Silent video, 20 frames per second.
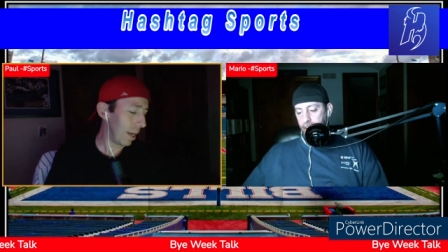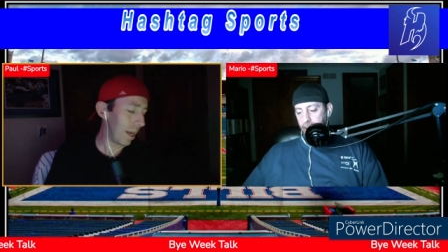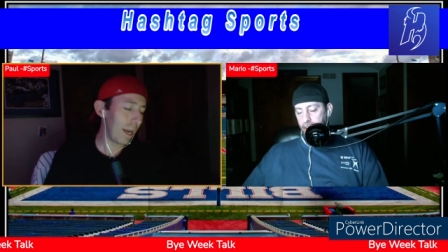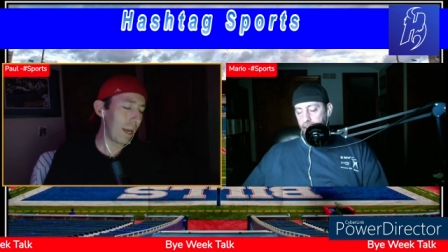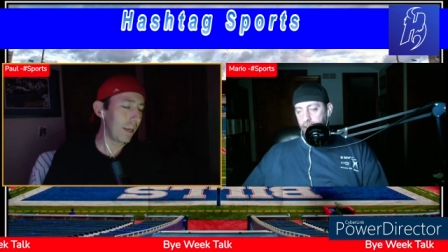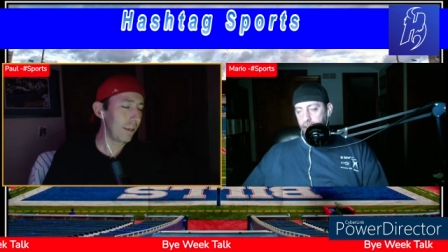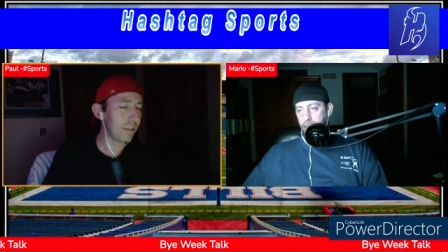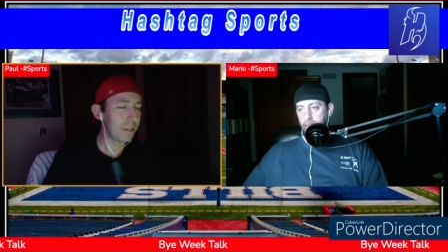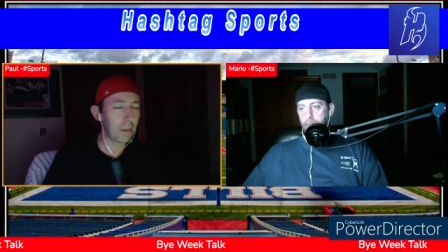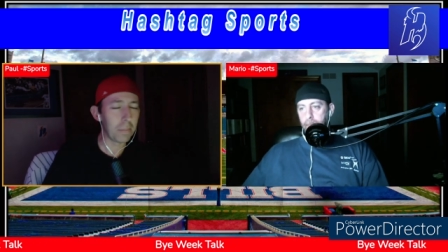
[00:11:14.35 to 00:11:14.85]

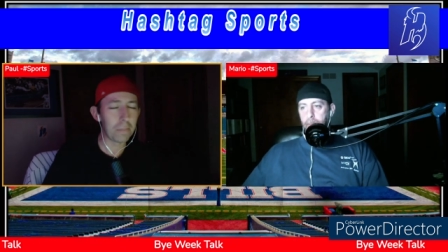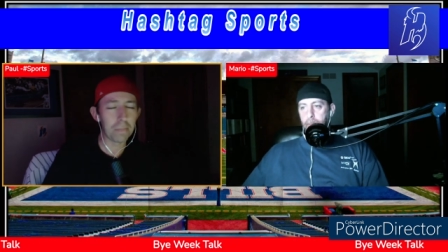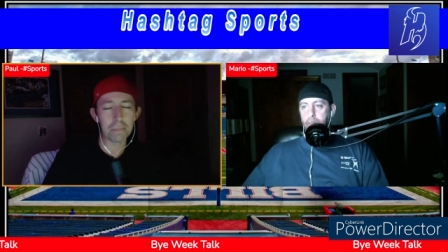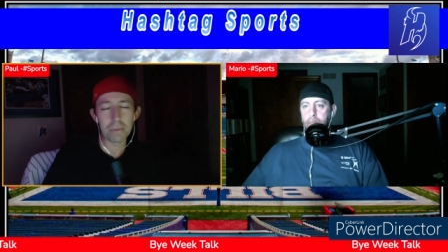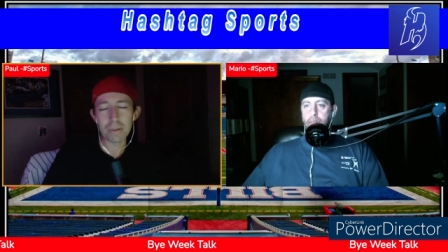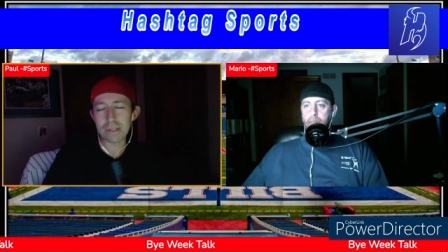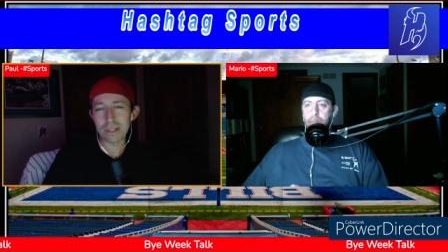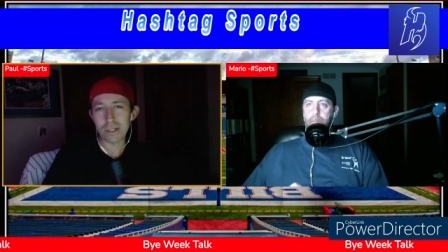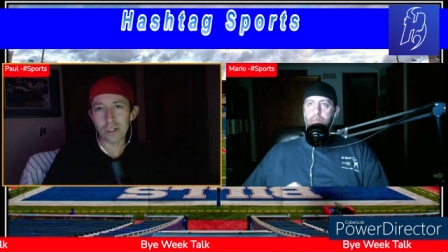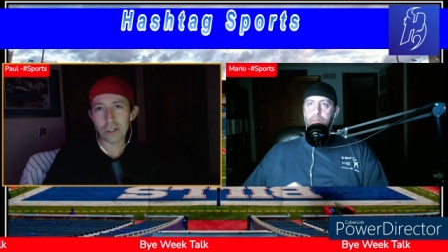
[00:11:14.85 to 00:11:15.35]
uh, num-
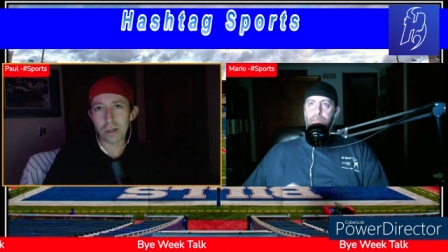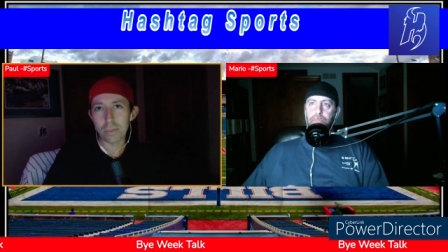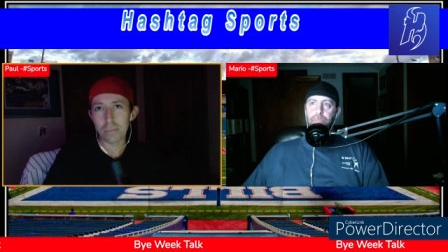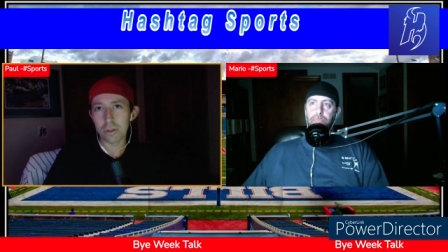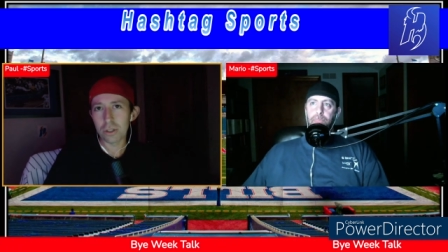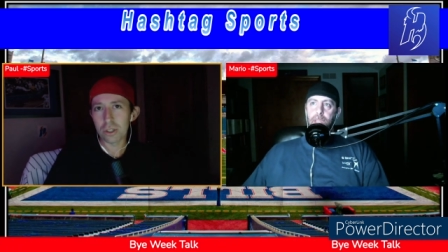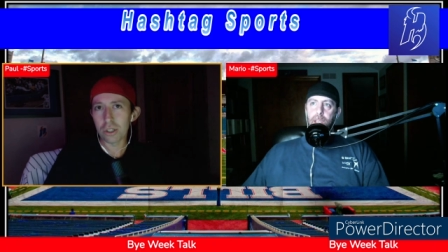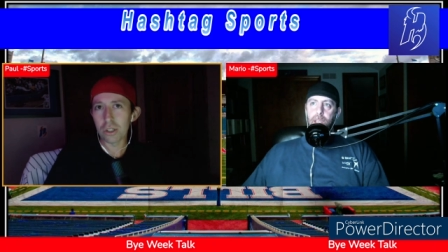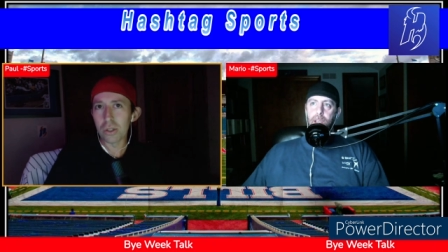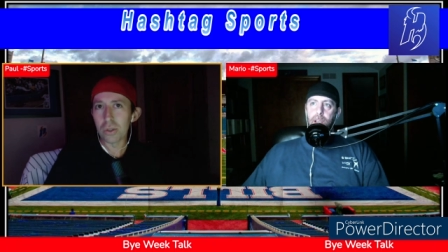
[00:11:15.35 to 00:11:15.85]
position number
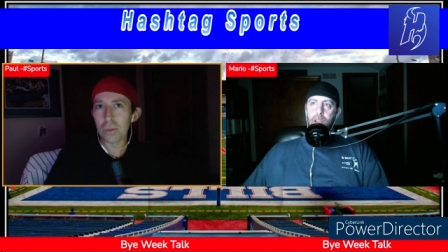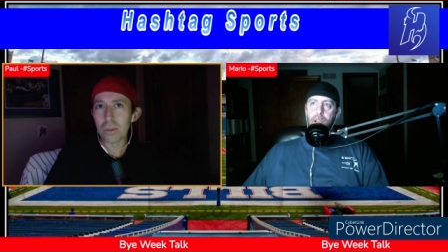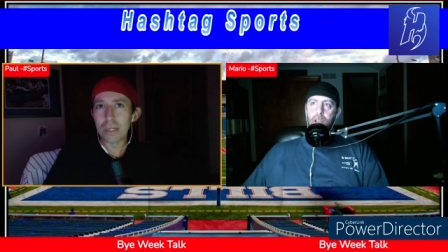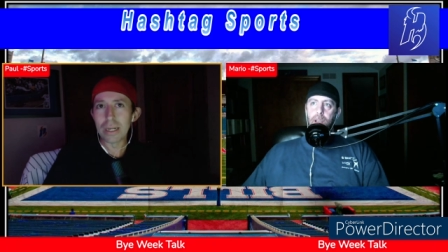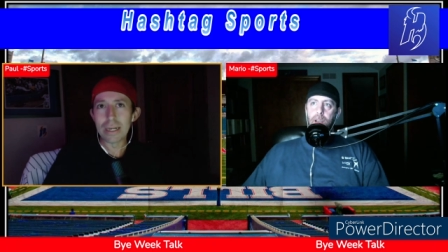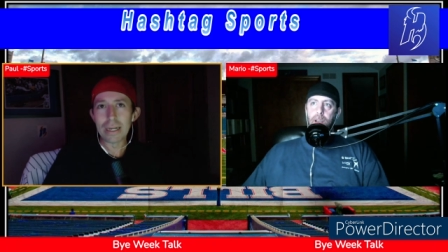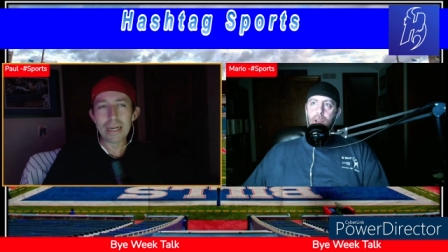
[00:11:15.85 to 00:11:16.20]
two.